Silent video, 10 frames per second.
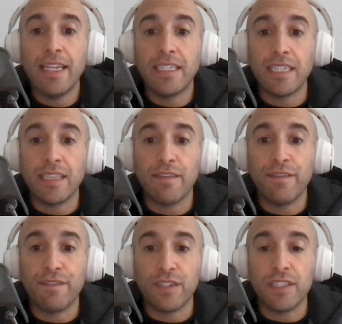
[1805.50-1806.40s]
is like the
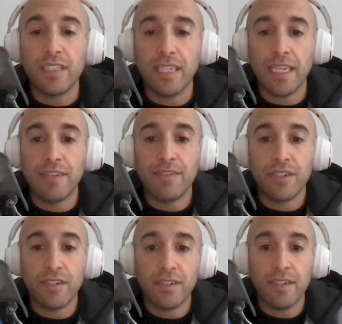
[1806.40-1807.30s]
first thing I've
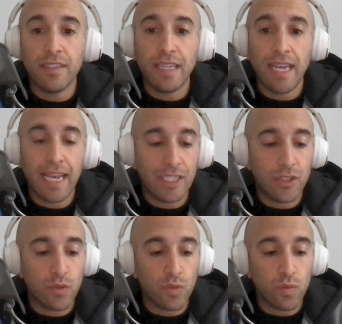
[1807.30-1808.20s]
heard that
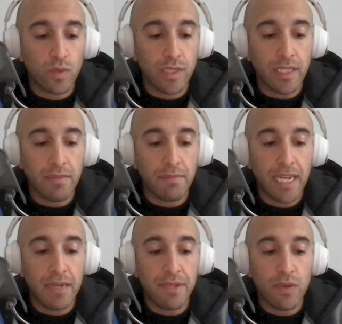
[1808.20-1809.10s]
has really
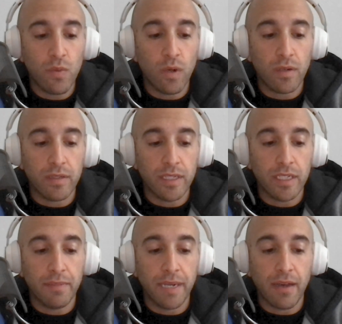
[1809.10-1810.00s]
made me
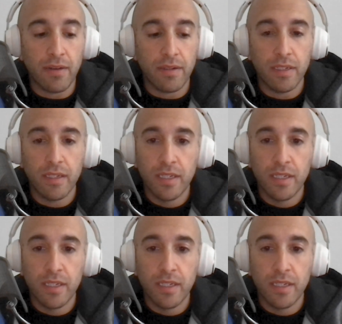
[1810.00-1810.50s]
worried about